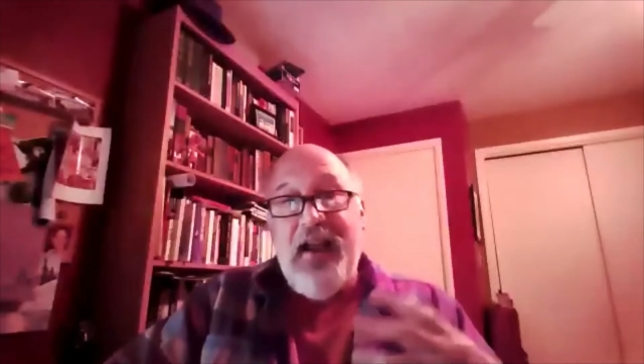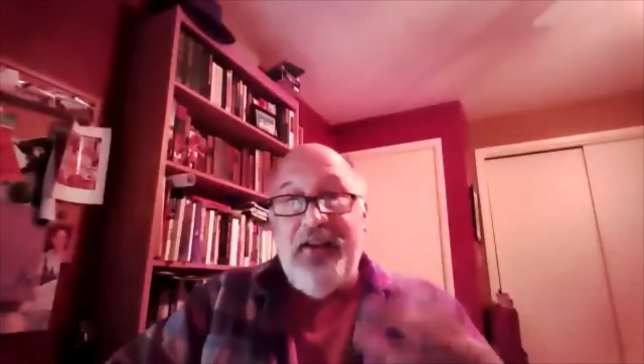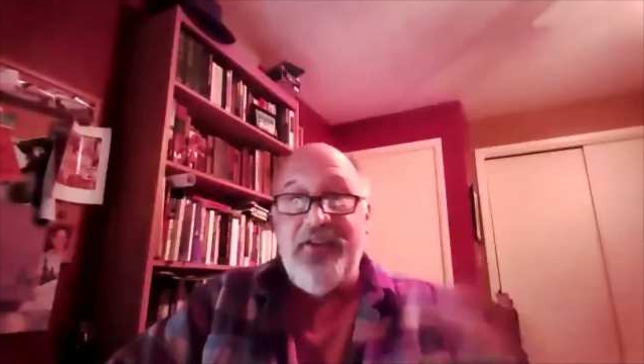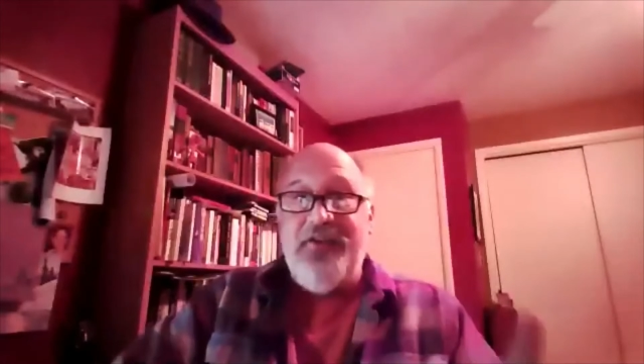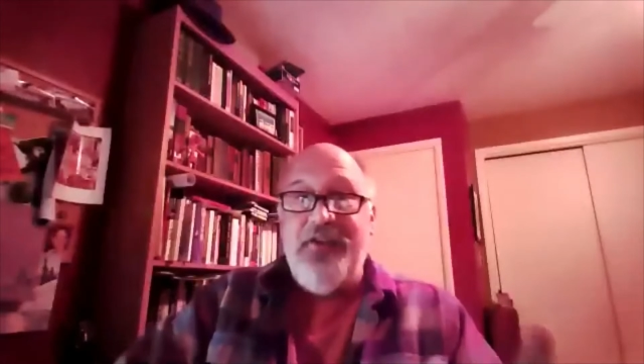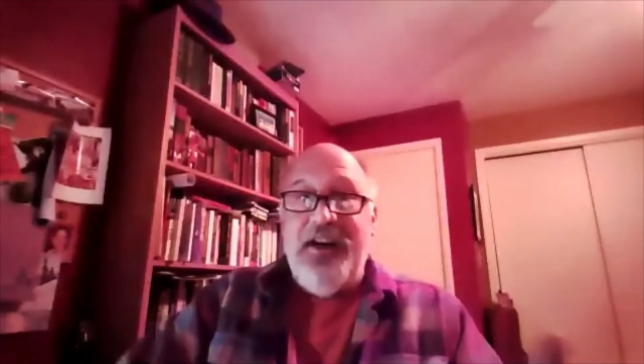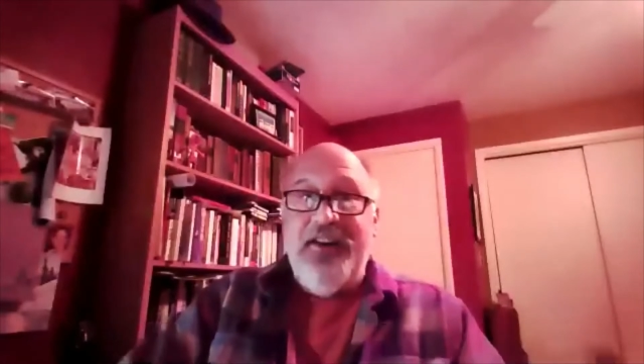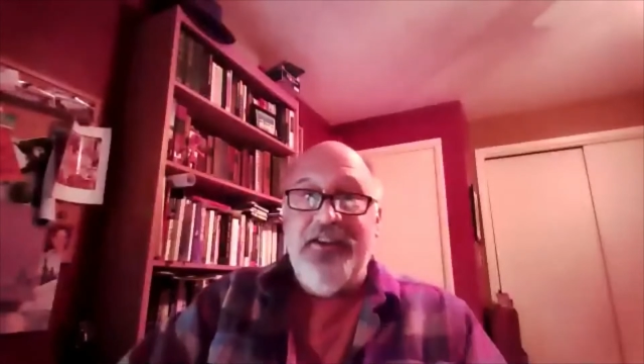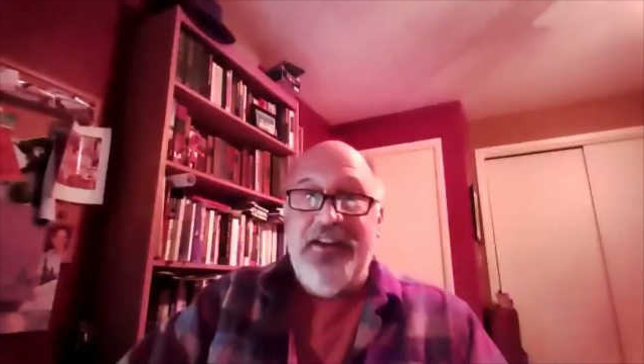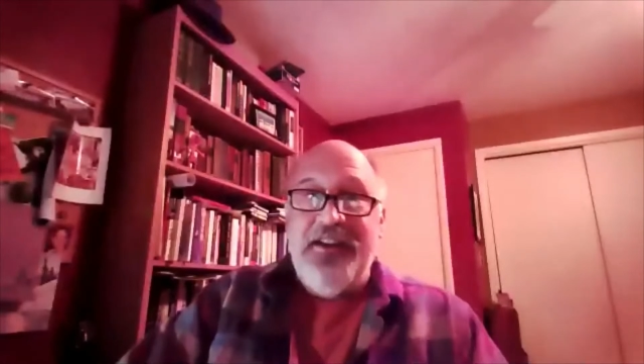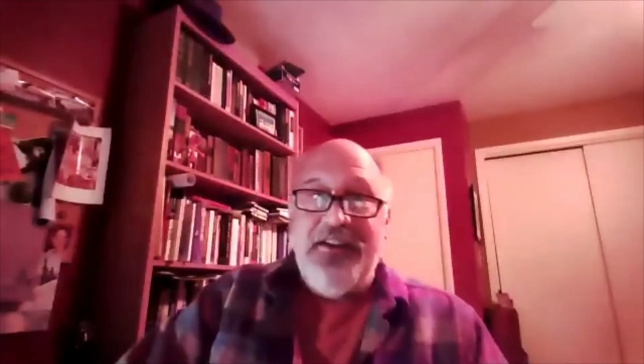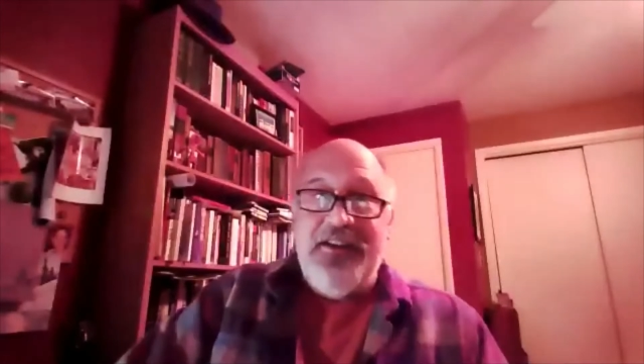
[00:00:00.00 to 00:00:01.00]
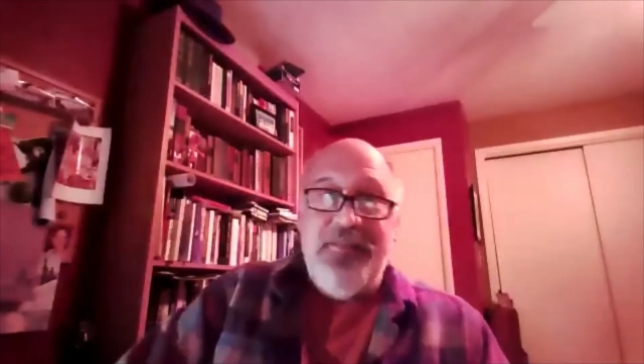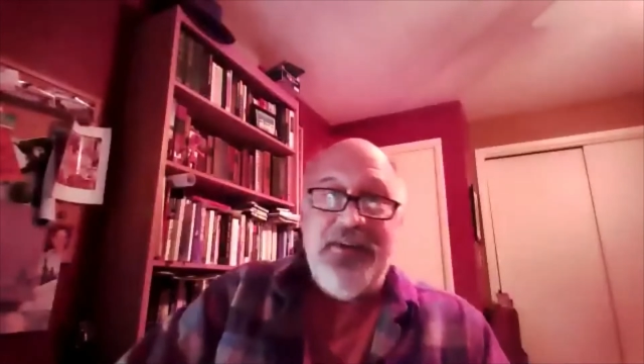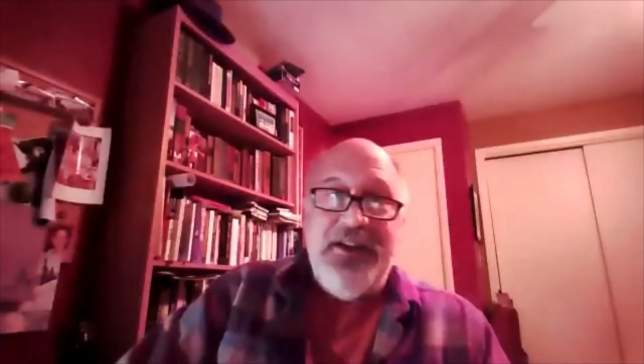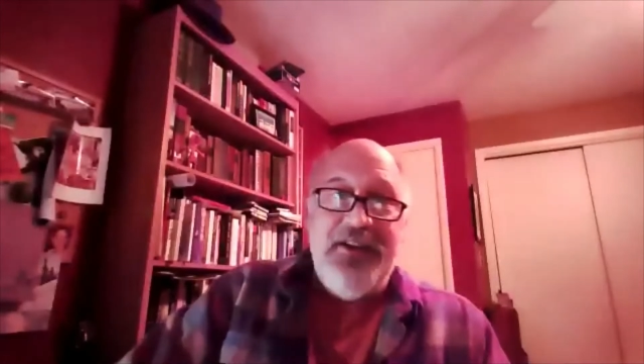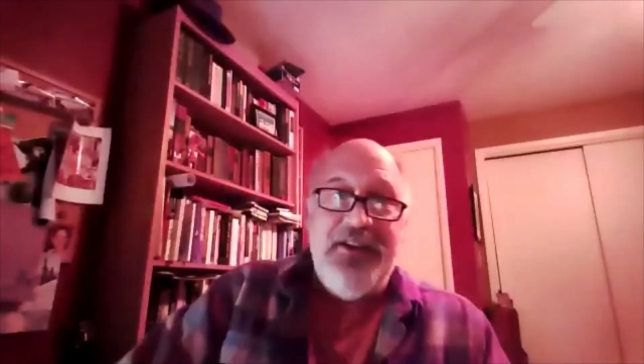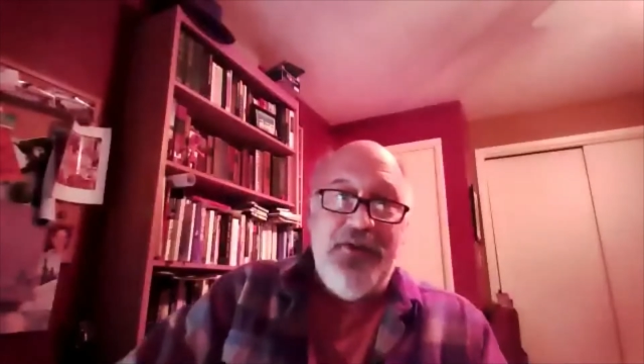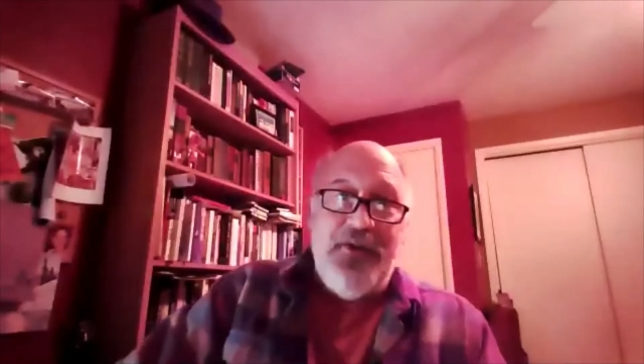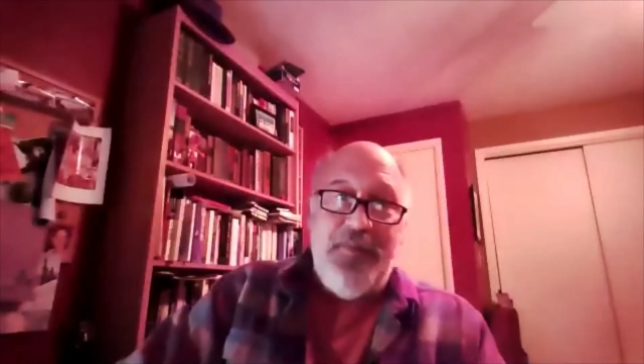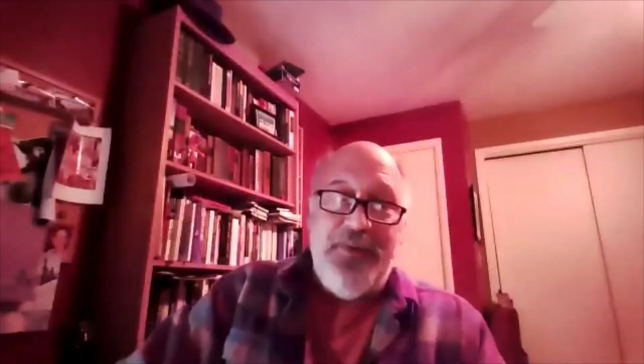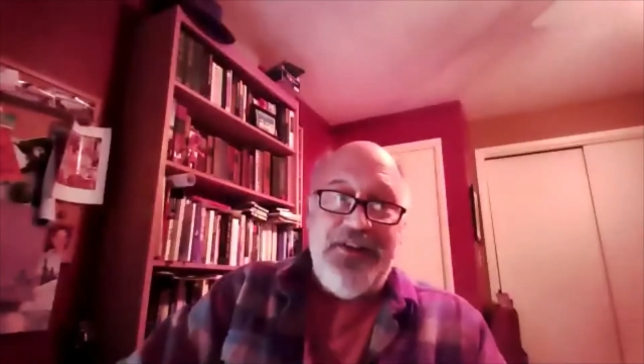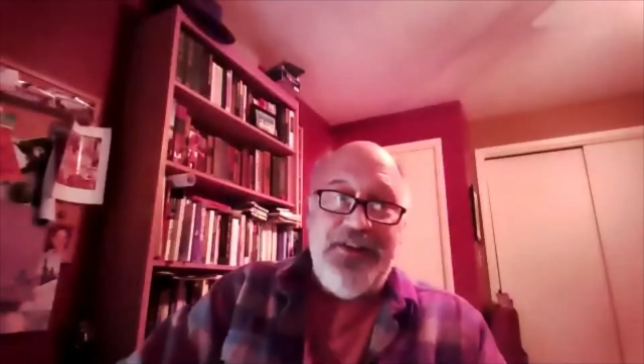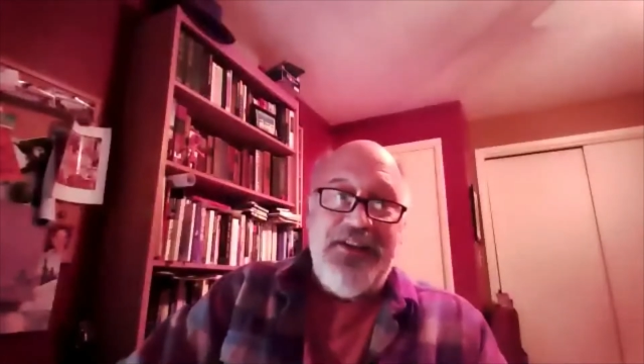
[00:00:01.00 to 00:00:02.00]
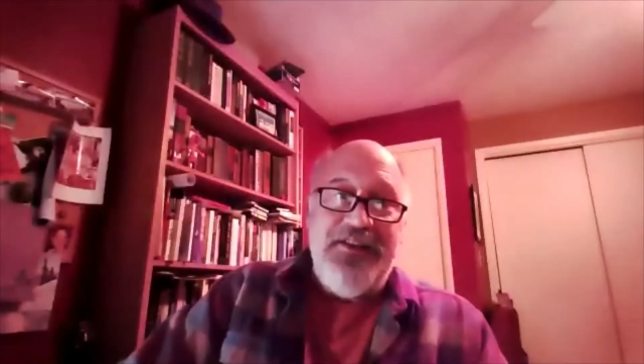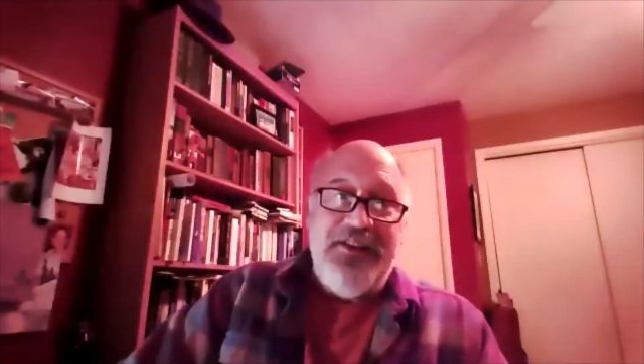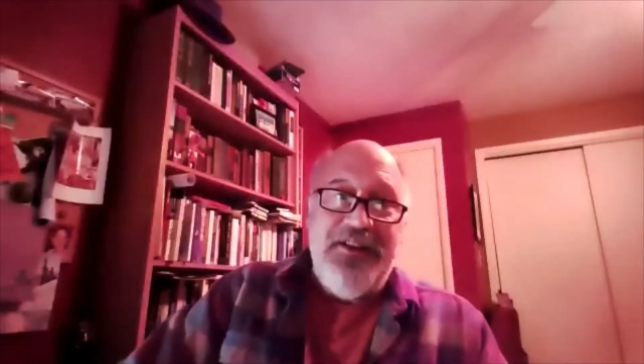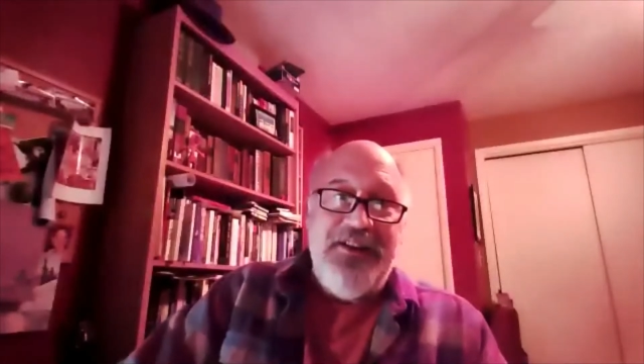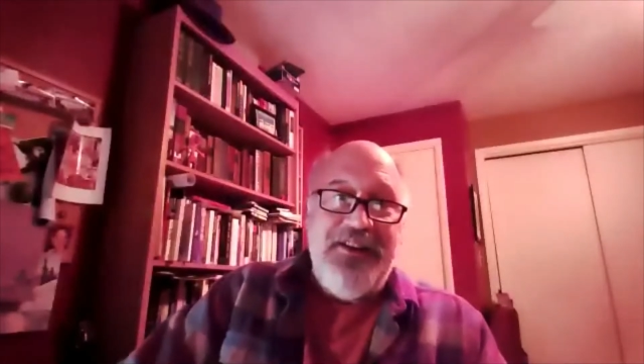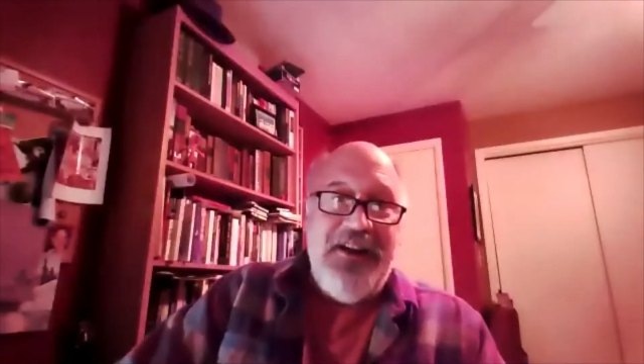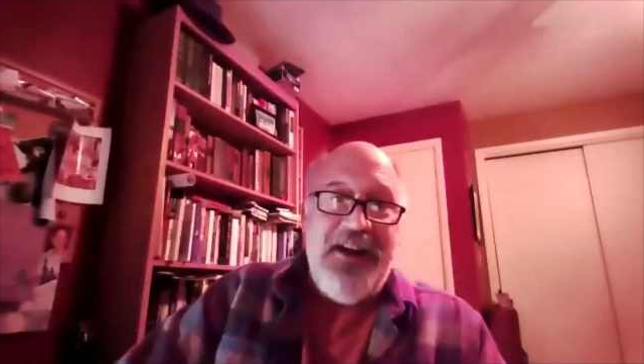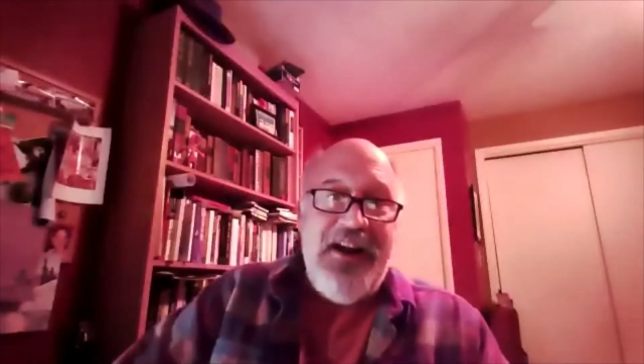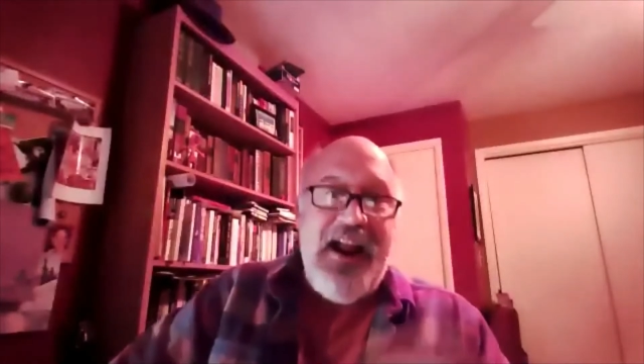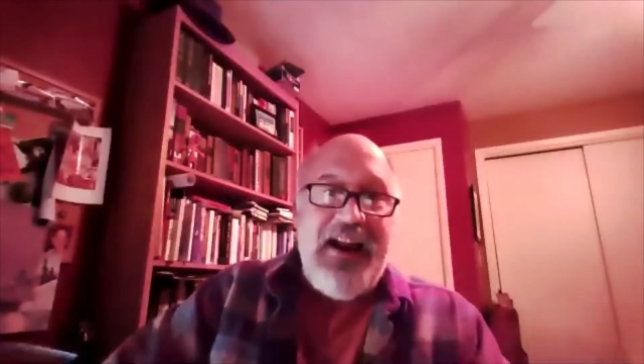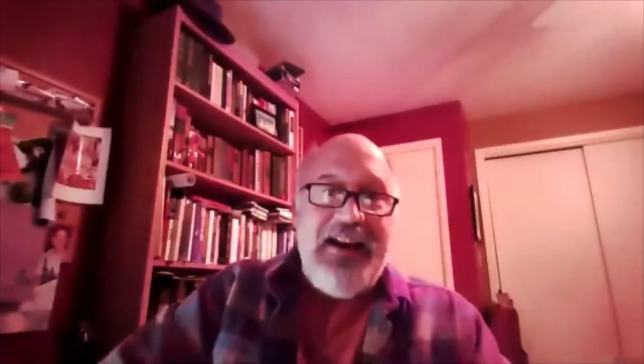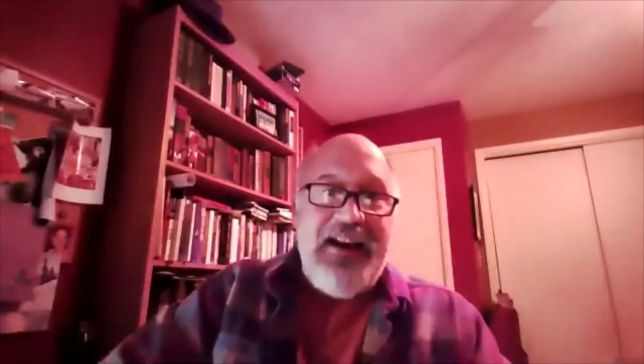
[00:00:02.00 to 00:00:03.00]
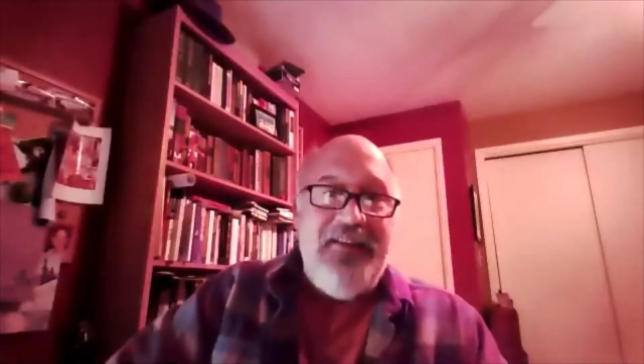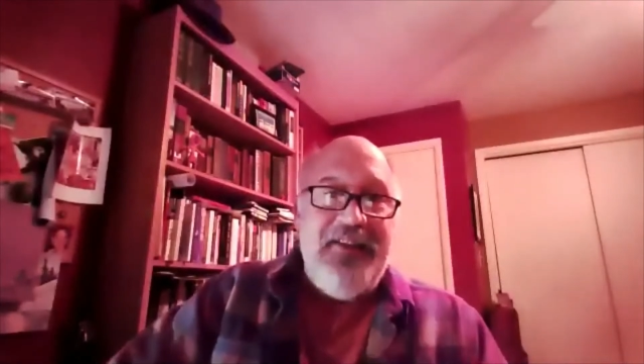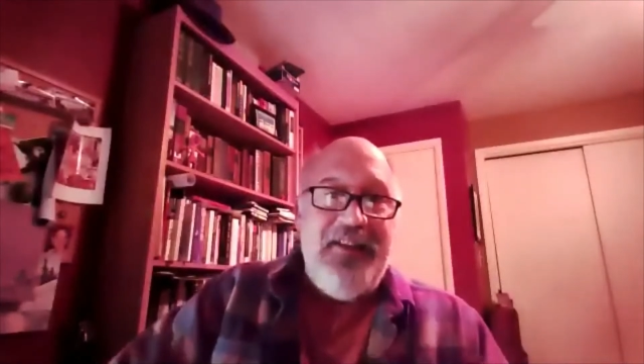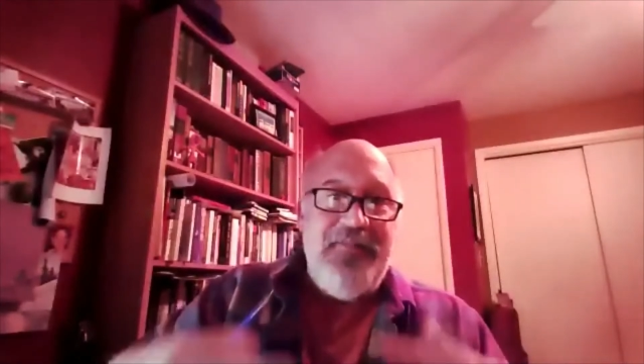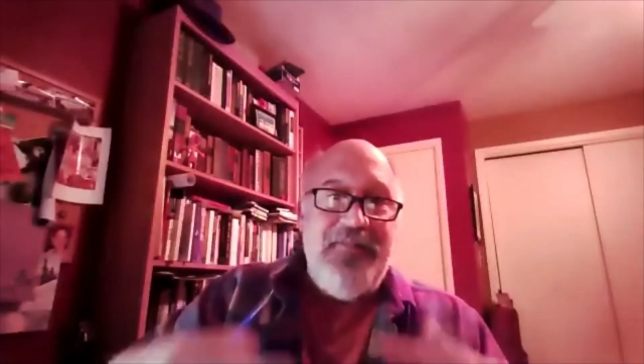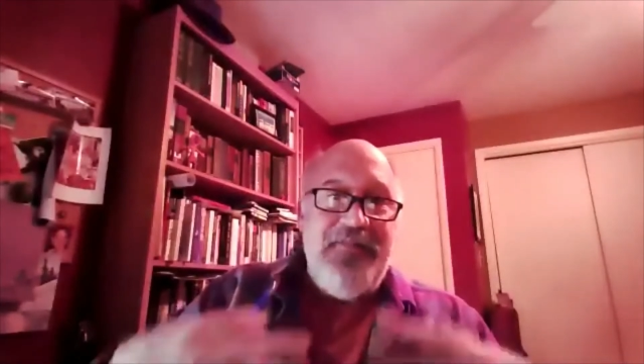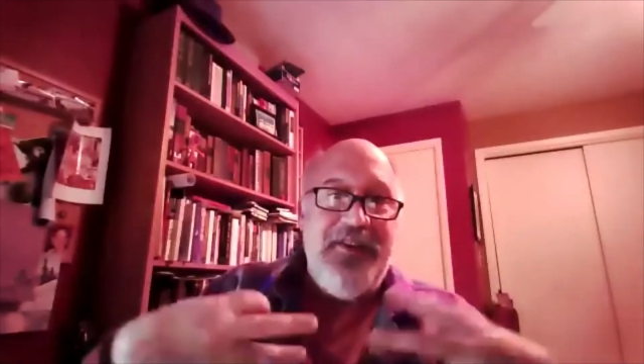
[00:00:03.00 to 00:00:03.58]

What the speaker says: strange it is to be in your position and not get the